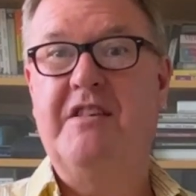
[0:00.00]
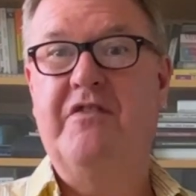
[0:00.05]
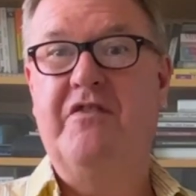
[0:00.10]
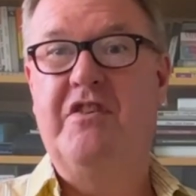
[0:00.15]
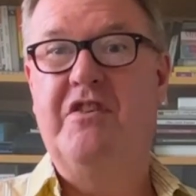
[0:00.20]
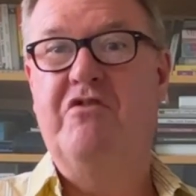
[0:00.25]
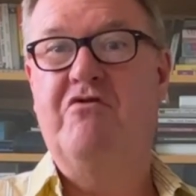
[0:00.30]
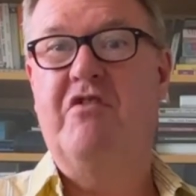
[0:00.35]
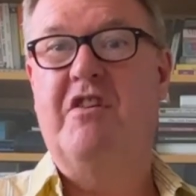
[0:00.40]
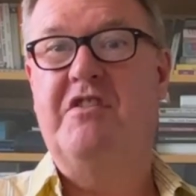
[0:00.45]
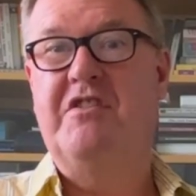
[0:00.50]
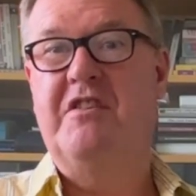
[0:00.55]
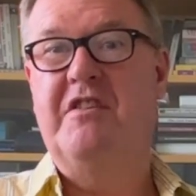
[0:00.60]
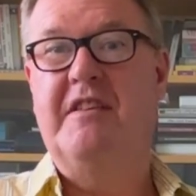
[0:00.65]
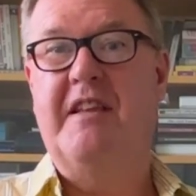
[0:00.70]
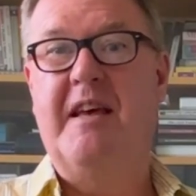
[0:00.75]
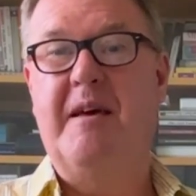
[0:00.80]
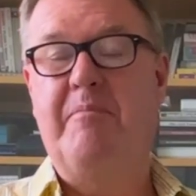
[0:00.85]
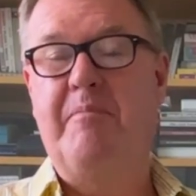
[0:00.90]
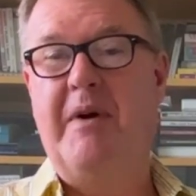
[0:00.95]
of interest that
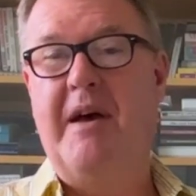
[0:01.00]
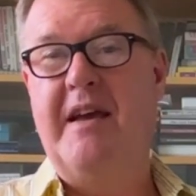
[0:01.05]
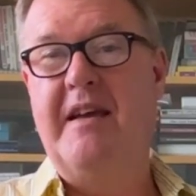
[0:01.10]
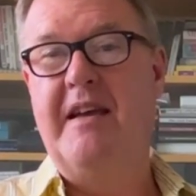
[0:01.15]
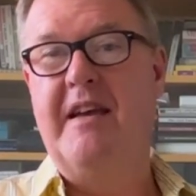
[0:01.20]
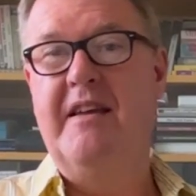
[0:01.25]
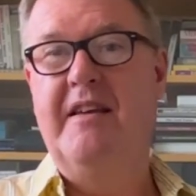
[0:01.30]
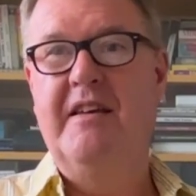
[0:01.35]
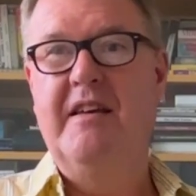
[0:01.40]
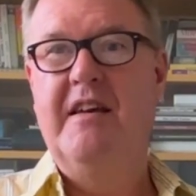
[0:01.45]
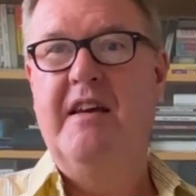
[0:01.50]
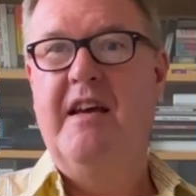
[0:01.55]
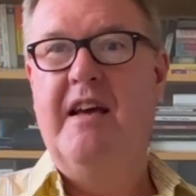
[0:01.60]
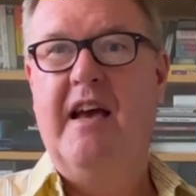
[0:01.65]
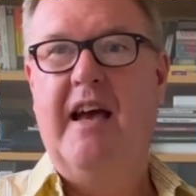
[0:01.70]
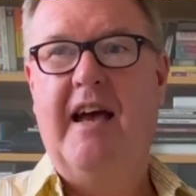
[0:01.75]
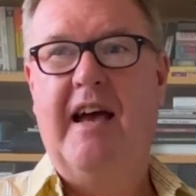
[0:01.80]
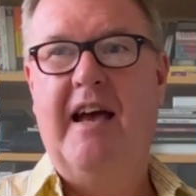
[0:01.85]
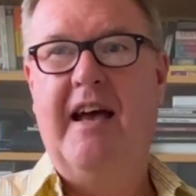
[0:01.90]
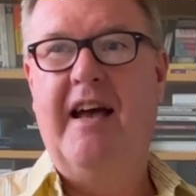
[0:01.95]
they're paying,
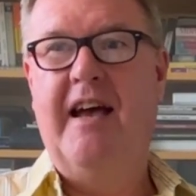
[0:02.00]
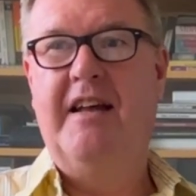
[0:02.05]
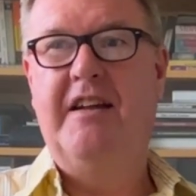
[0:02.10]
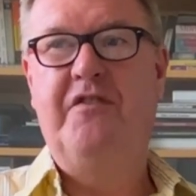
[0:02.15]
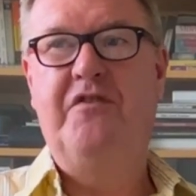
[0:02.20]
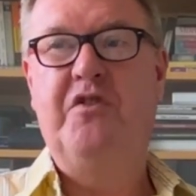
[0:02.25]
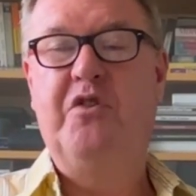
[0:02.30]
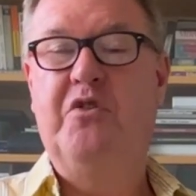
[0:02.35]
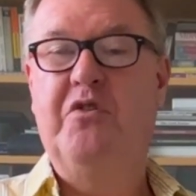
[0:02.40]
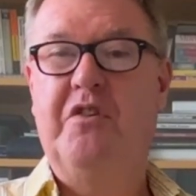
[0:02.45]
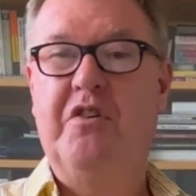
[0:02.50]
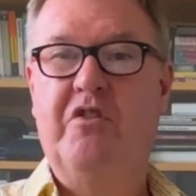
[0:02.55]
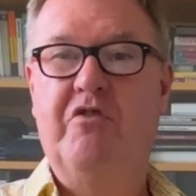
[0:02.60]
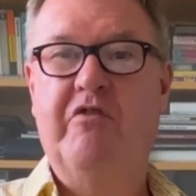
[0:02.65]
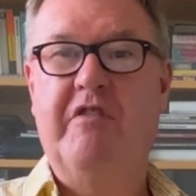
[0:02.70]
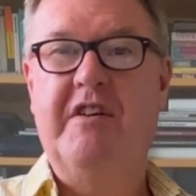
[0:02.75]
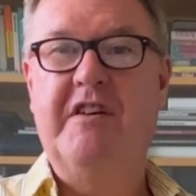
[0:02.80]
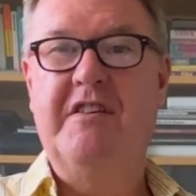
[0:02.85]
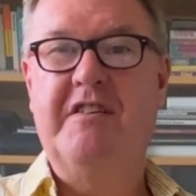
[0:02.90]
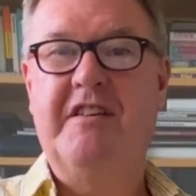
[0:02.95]
and if you could
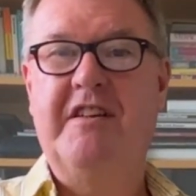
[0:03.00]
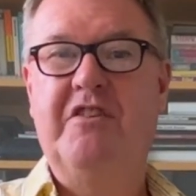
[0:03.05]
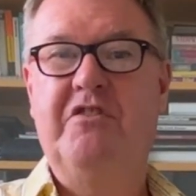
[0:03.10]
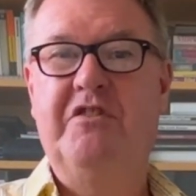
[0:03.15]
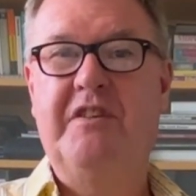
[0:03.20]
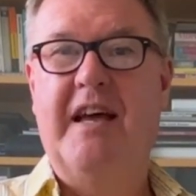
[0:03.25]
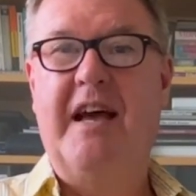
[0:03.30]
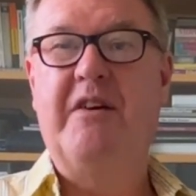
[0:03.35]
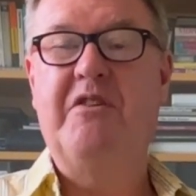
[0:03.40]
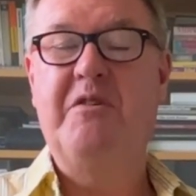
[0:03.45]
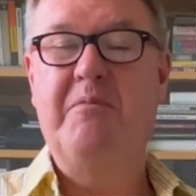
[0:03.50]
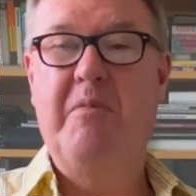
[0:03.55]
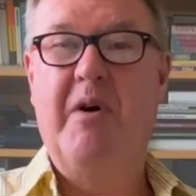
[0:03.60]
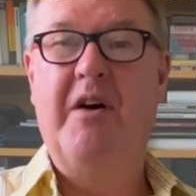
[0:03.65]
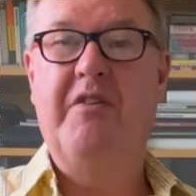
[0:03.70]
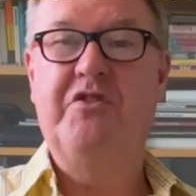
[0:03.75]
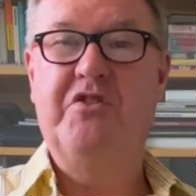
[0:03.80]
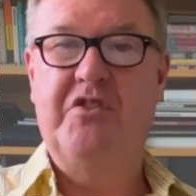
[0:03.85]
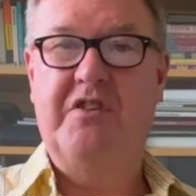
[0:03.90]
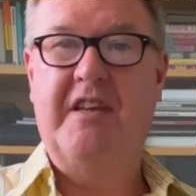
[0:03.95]
agree a deal now, you
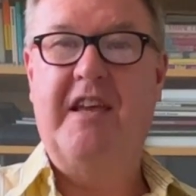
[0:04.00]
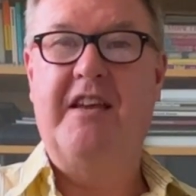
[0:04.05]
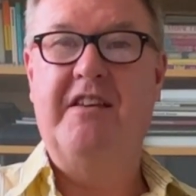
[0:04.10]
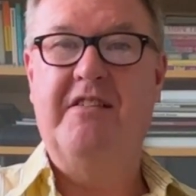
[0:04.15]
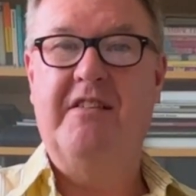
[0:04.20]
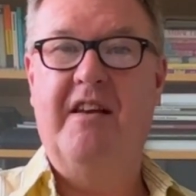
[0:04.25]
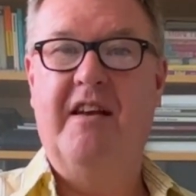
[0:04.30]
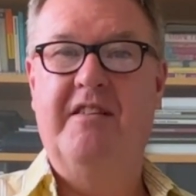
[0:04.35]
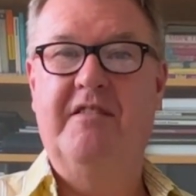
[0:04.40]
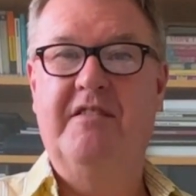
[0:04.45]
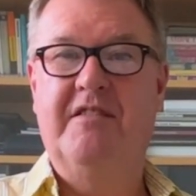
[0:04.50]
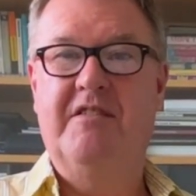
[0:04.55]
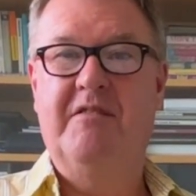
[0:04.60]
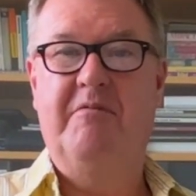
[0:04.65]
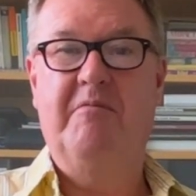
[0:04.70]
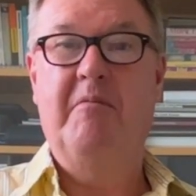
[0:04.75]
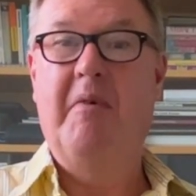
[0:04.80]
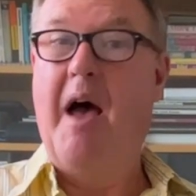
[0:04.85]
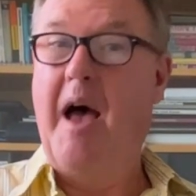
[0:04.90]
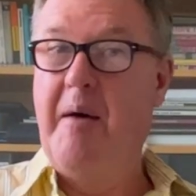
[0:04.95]
might just get and
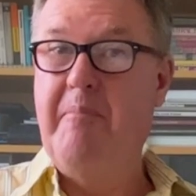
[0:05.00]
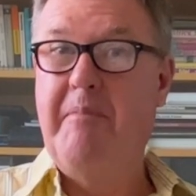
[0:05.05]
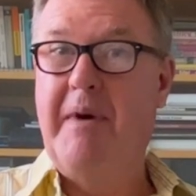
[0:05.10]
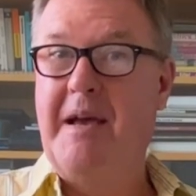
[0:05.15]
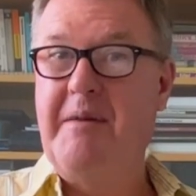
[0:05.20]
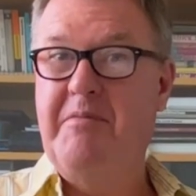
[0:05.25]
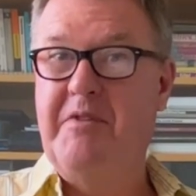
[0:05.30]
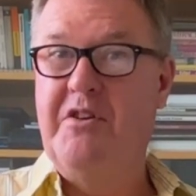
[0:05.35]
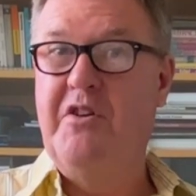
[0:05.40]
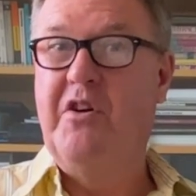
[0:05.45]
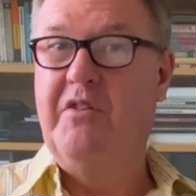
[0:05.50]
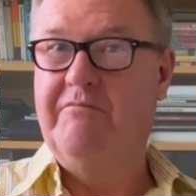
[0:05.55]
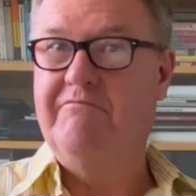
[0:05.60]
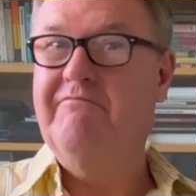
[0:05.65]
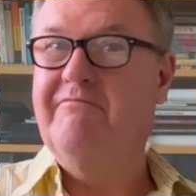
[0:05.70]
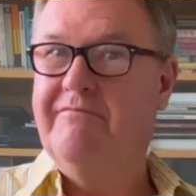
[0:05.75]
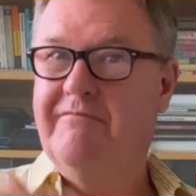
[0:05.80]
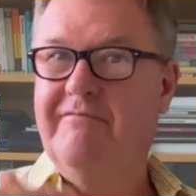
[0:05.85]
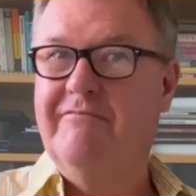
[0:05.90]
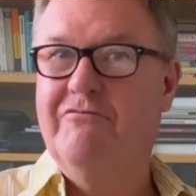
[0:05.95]
maybe not
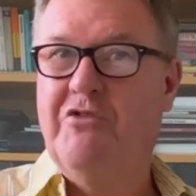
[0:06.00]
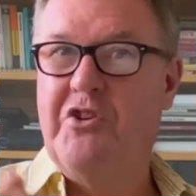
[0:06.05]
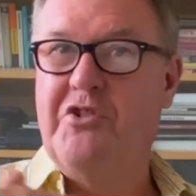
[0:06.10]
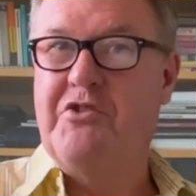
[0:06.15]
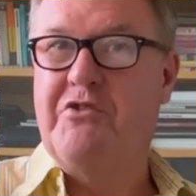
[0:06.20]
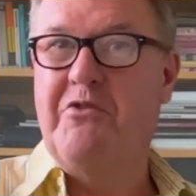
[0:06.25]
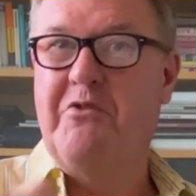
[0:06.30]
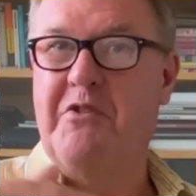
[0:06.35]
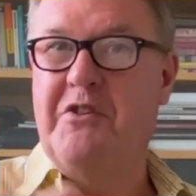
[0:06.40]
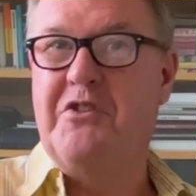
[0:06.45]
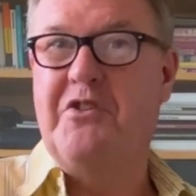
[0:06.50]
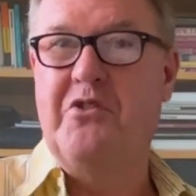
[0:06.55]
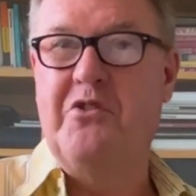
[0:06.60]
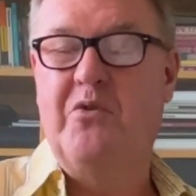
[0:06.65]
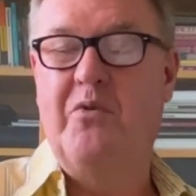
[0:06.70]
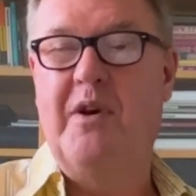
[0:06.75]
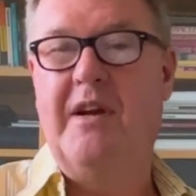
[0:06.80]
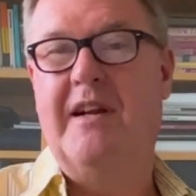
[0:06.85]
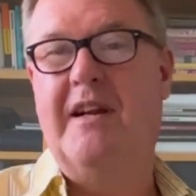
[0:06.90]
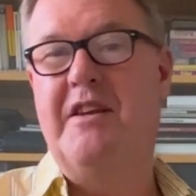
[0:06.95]
rush through it too
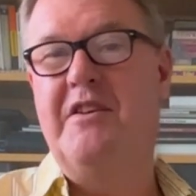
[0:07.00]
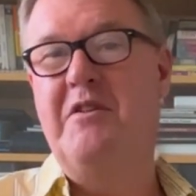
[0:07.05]
quickly.